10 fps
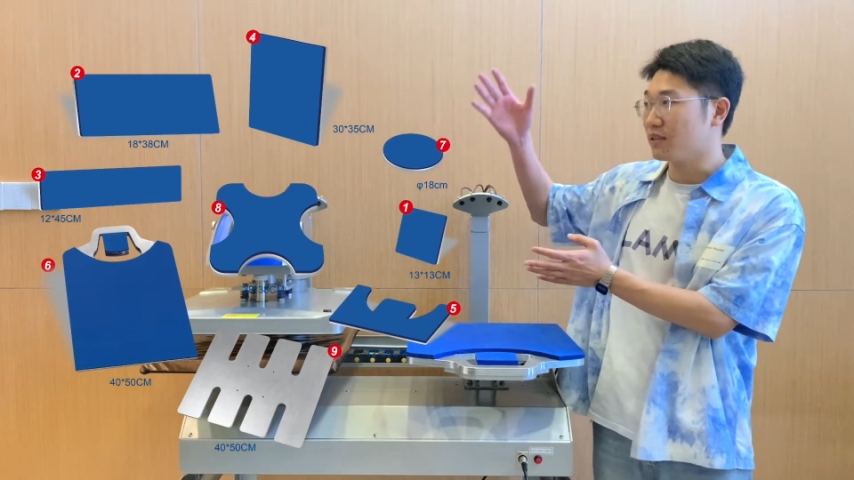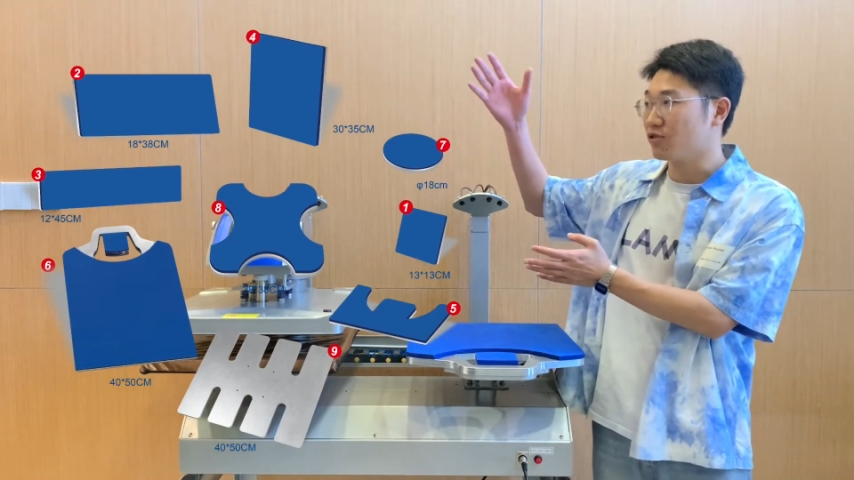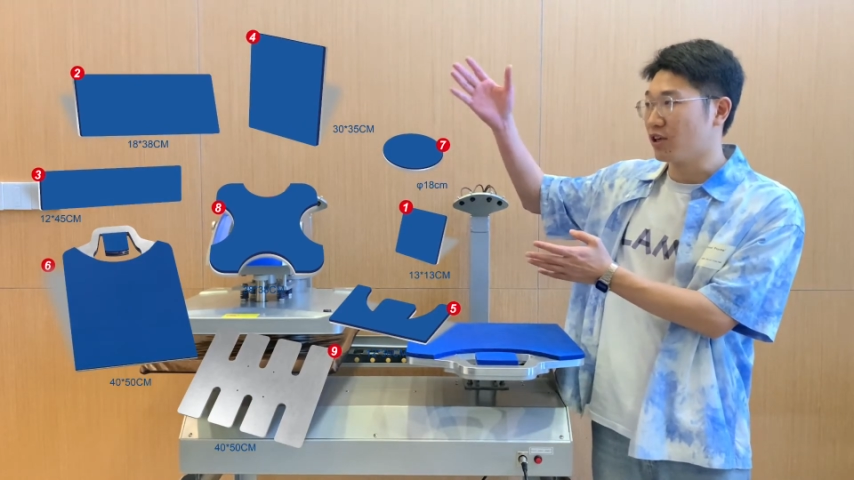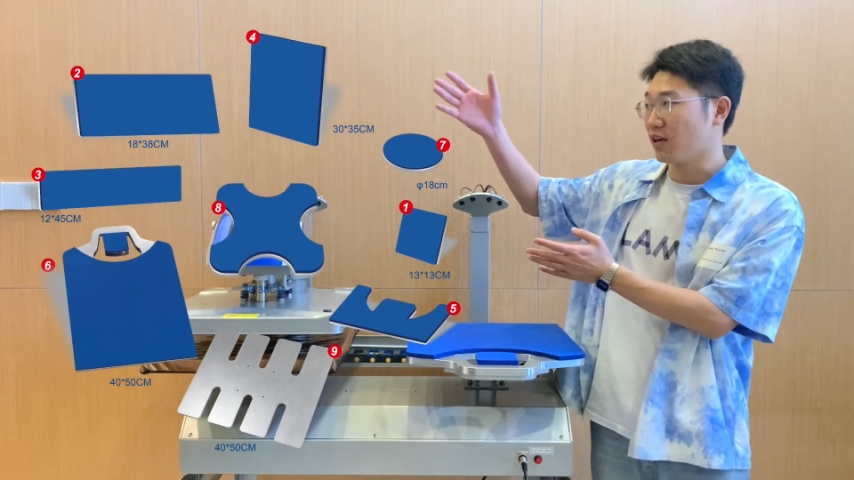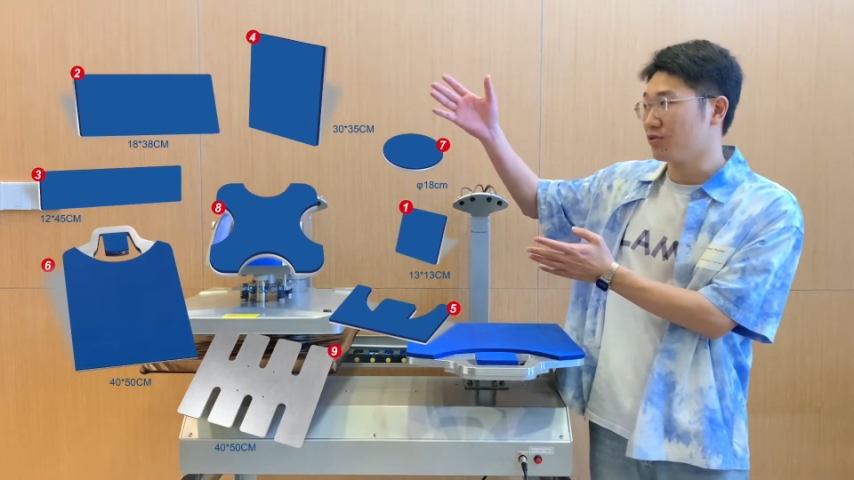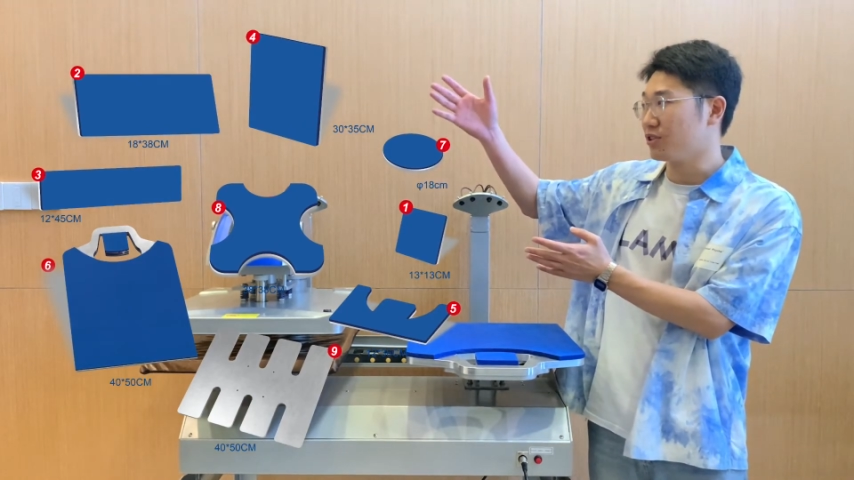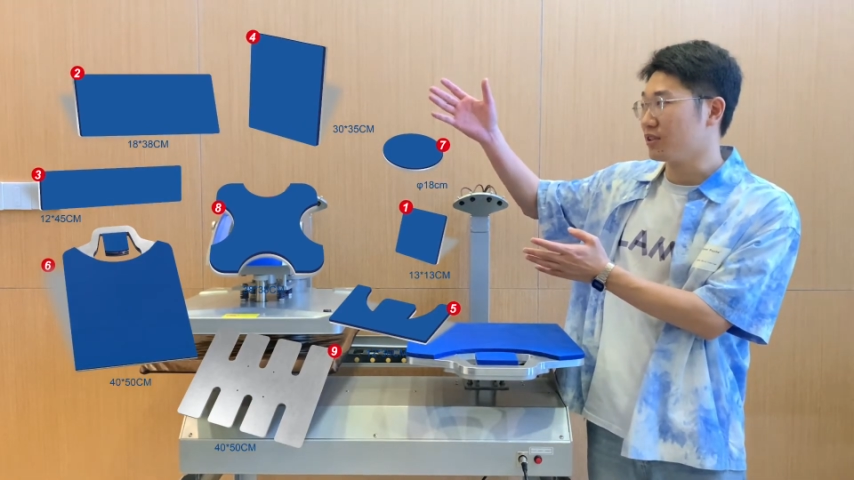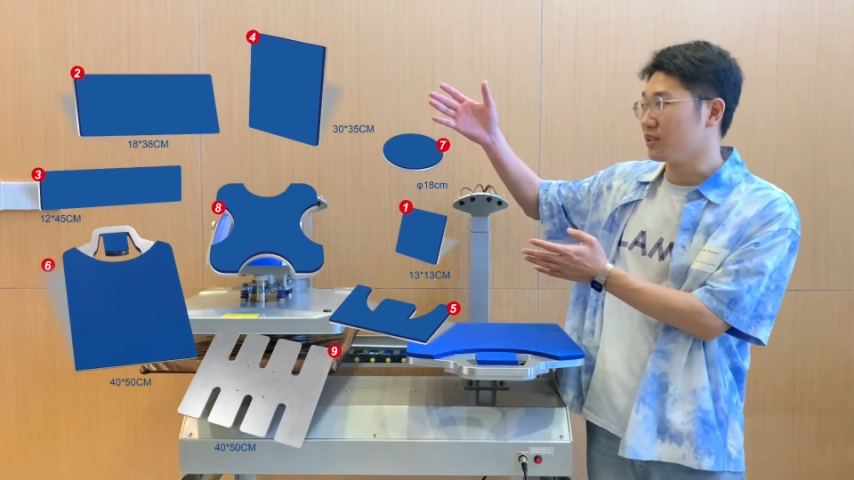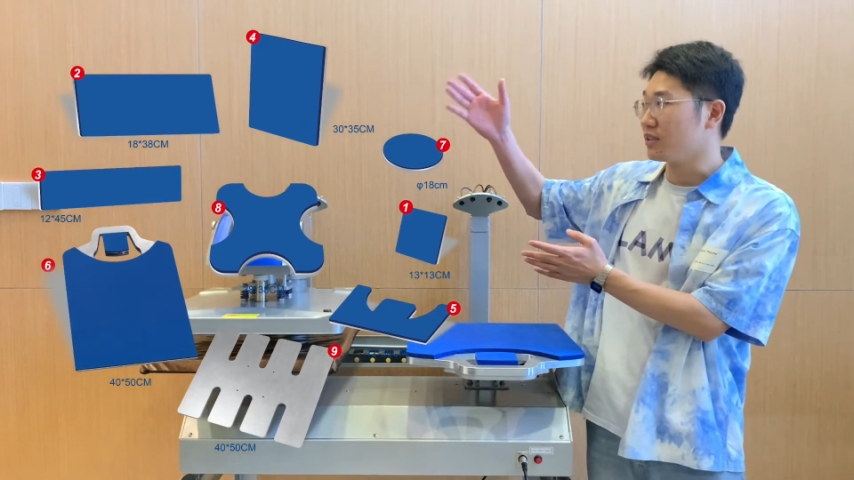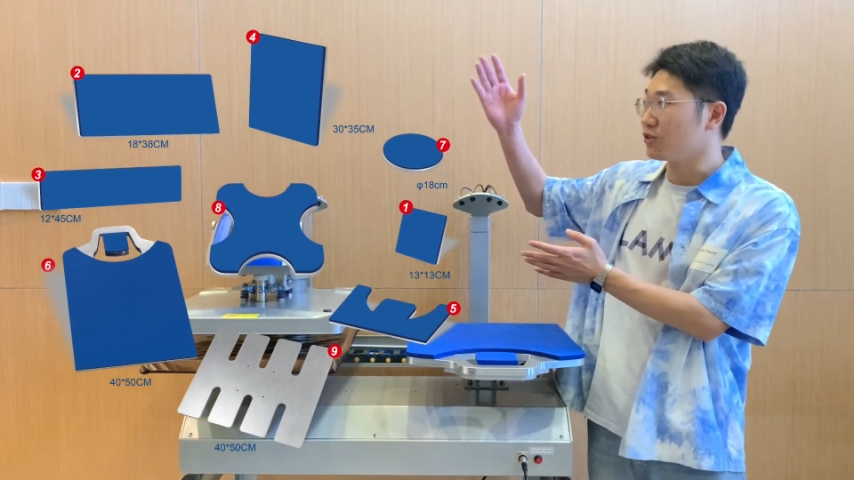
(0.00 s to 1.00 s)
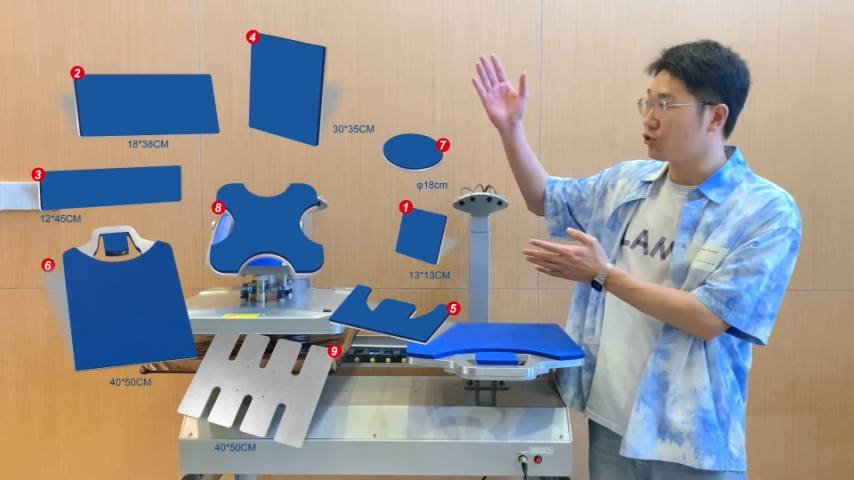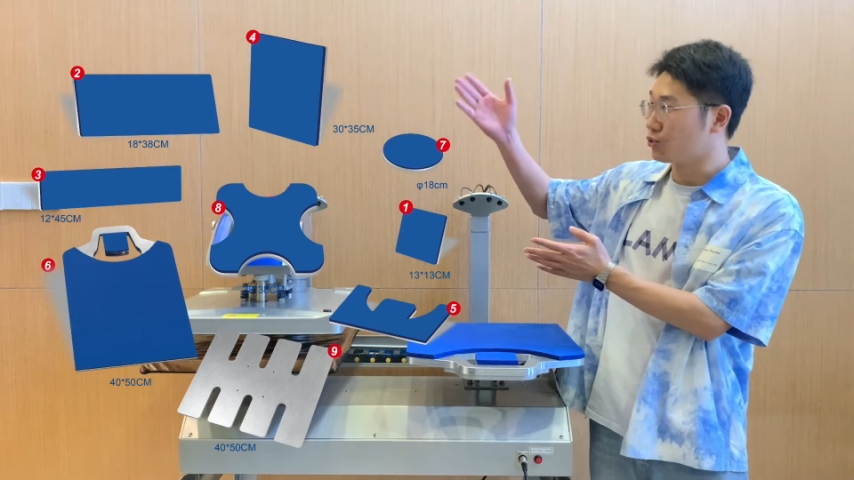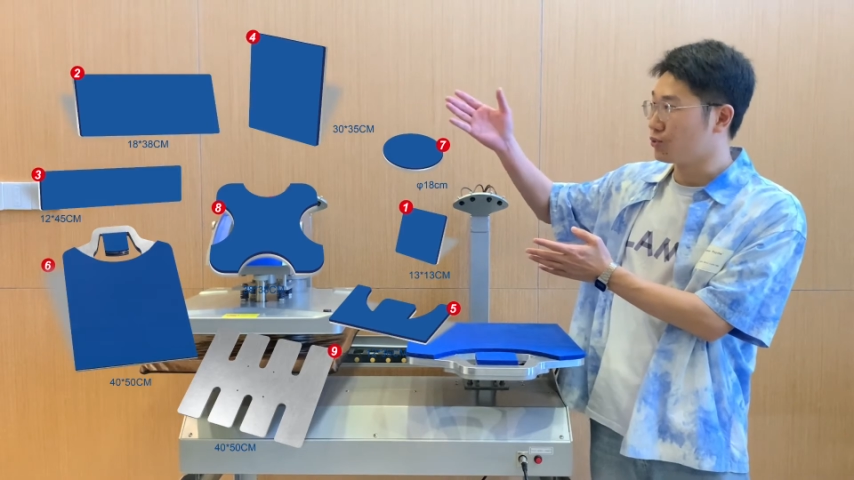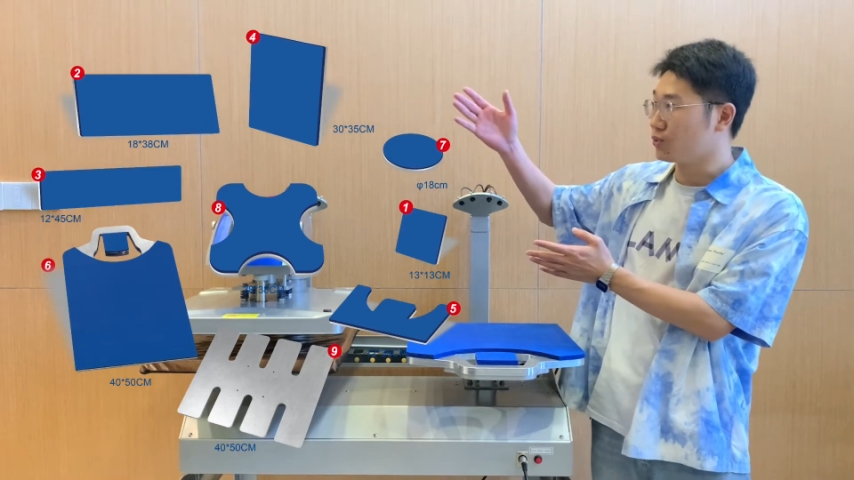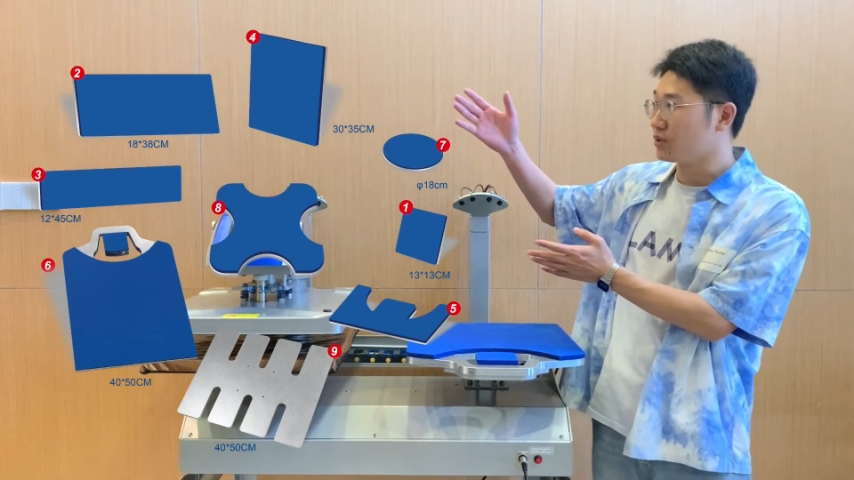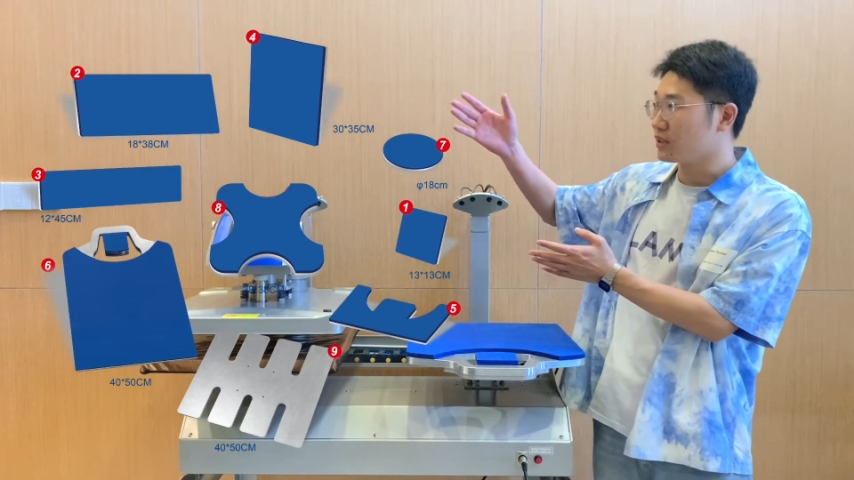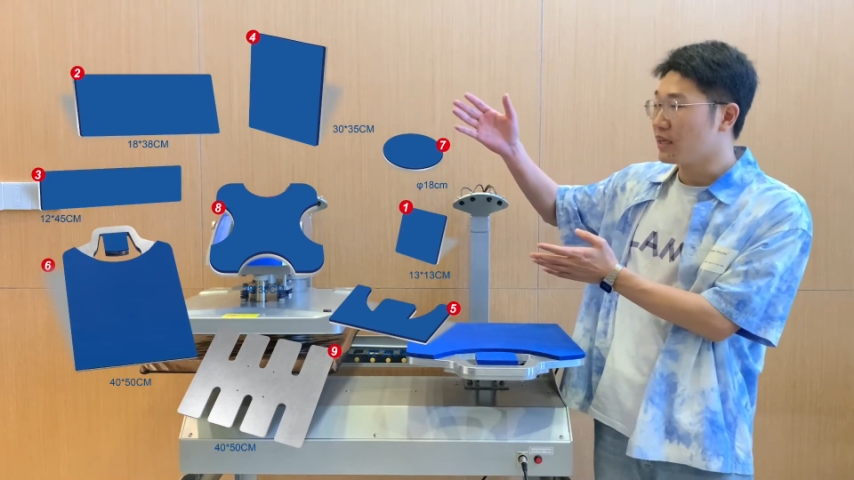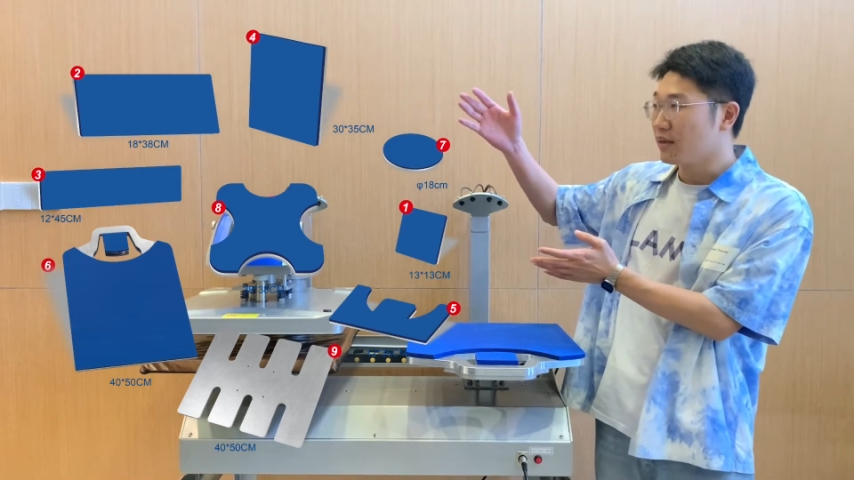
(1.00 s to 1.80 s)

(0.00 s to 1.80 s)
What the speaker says: trousers, the shoes,